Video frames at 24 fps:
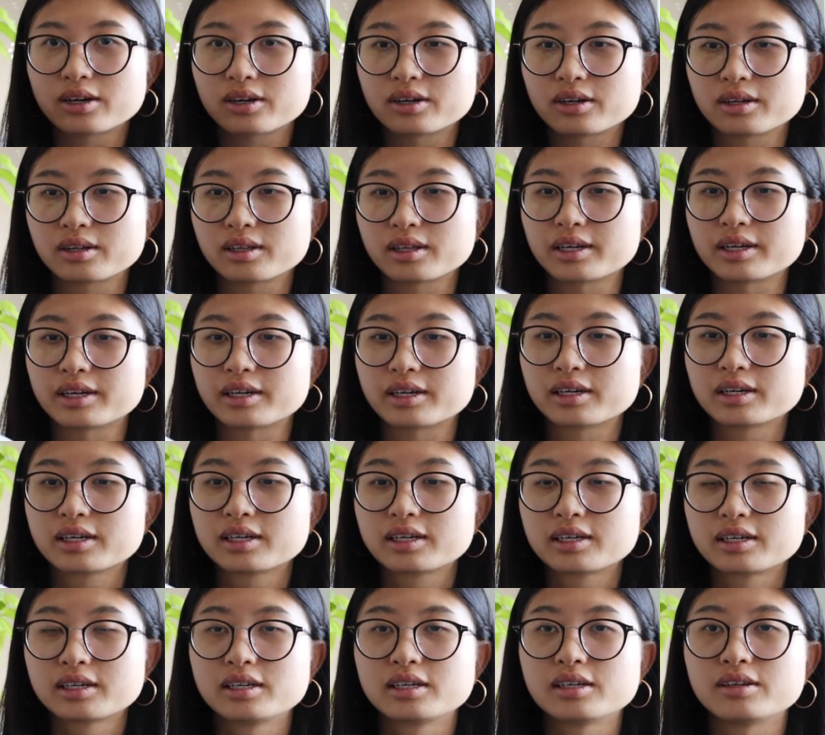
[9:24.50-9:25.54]
are like
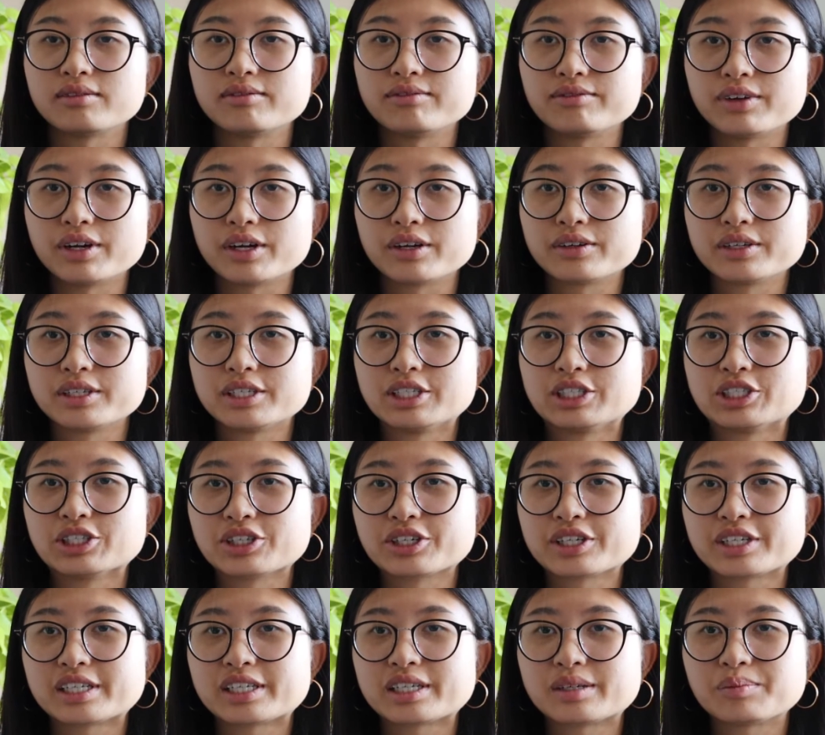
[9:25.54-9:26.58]
very
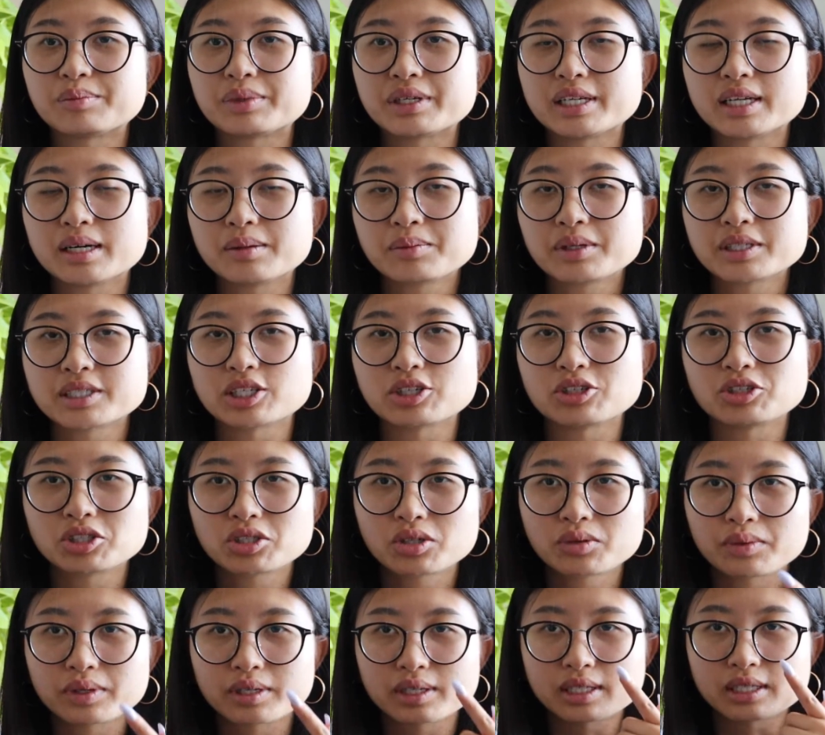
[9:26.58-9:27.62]
dirty and beat up because I used
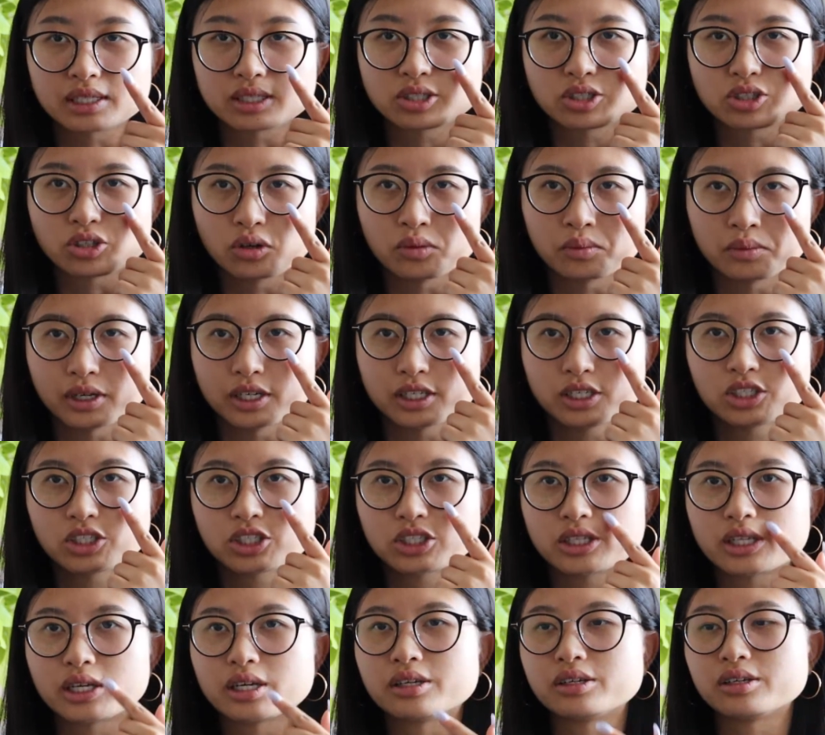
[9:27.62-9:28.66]
to wear these so
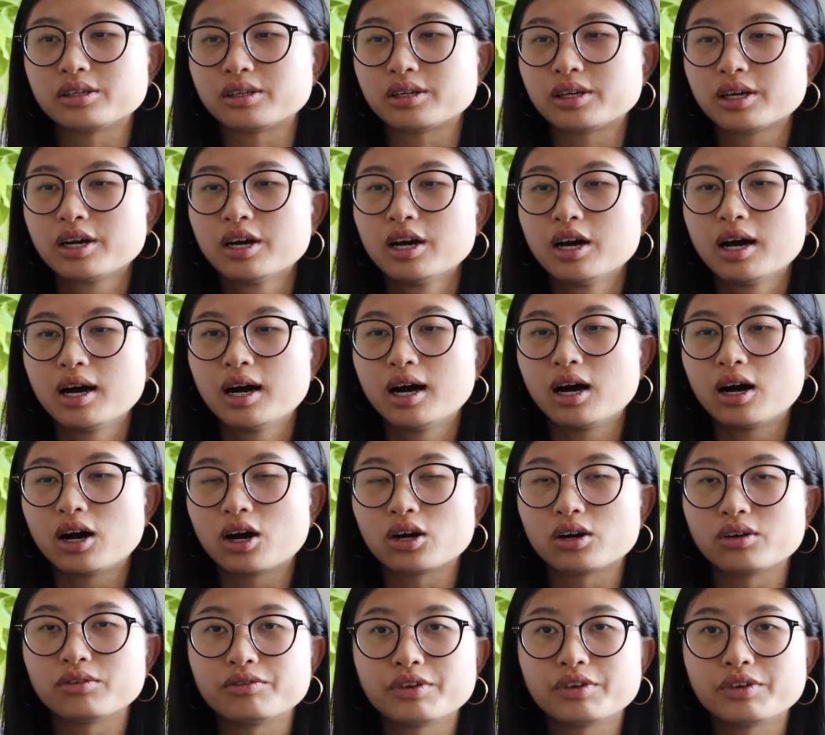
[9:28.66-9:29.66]
much. They are